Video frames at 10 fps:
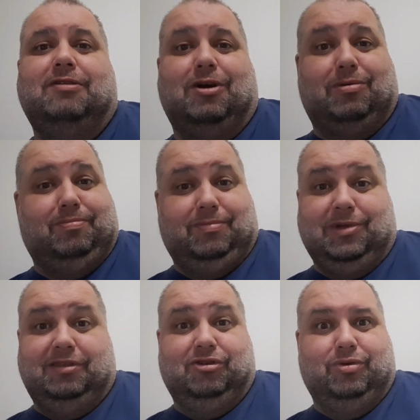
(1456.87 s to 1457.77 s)
So
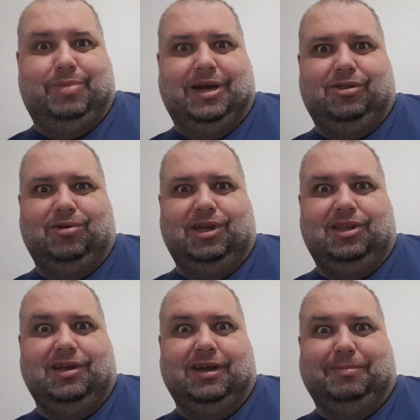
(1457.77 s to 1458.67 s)
let's go back to
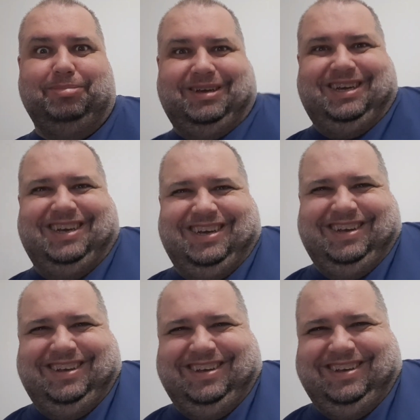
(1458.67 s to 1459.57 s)
knitting.
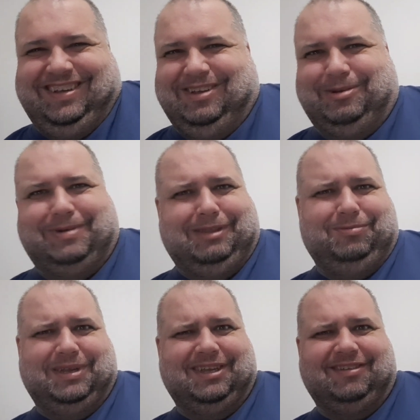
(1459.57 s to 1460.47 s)

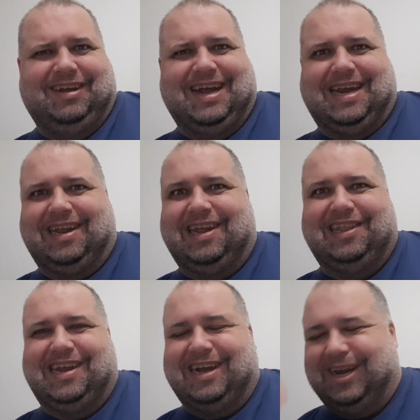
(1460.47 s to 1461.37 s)
What's with this guy in
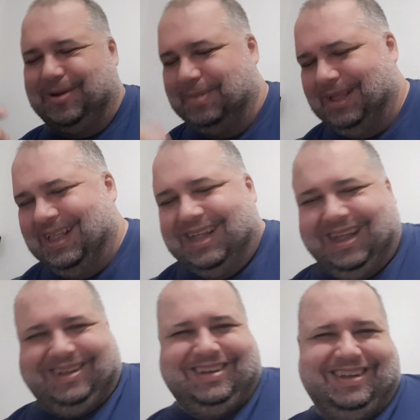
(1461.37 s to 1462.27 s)
knitting, I
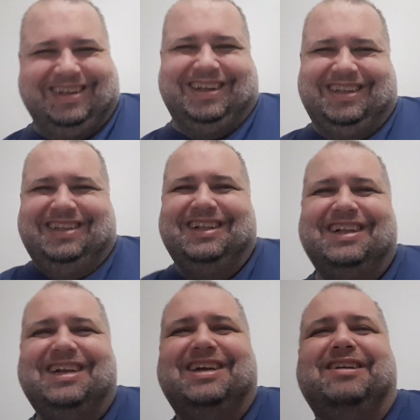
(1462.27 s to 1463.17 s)
know.
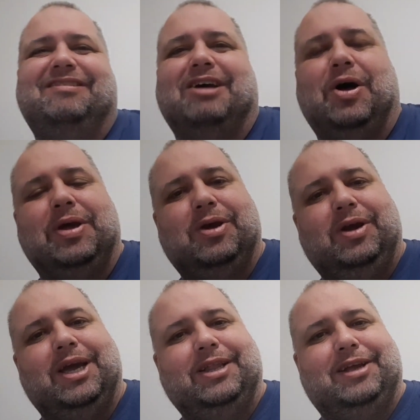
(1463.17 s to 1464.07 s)
So
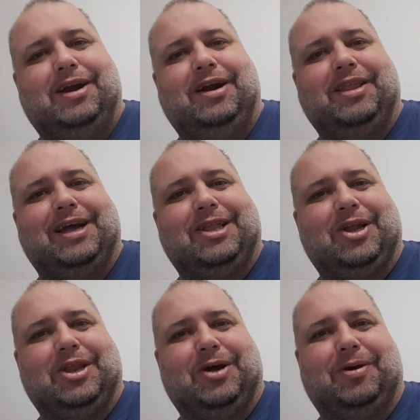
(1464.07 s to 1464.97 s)
you can target, I
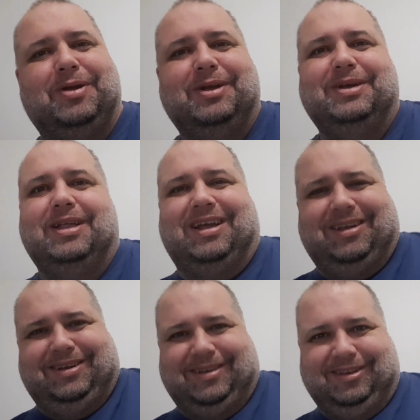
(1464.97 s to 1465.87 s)
don't know,
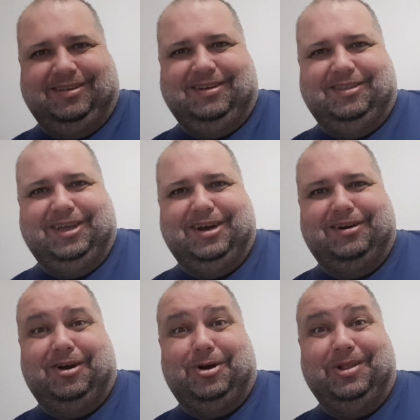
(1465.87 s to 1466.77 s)

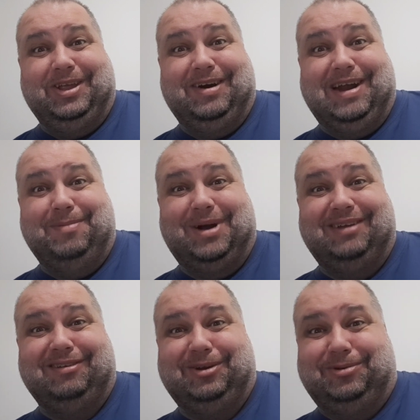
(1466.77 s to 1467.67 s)
60-year-old
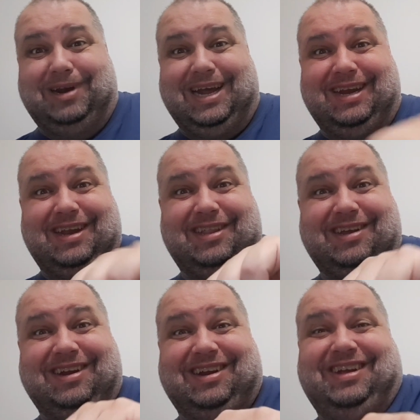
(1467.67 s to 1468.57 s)
grandmas who like
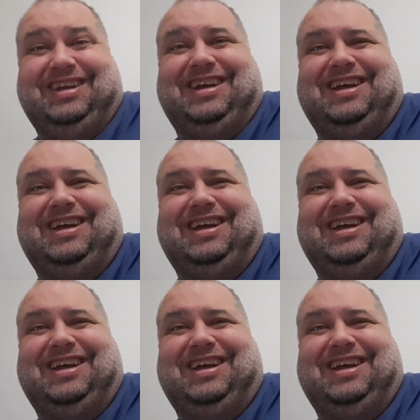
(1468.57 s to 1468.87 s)
knitting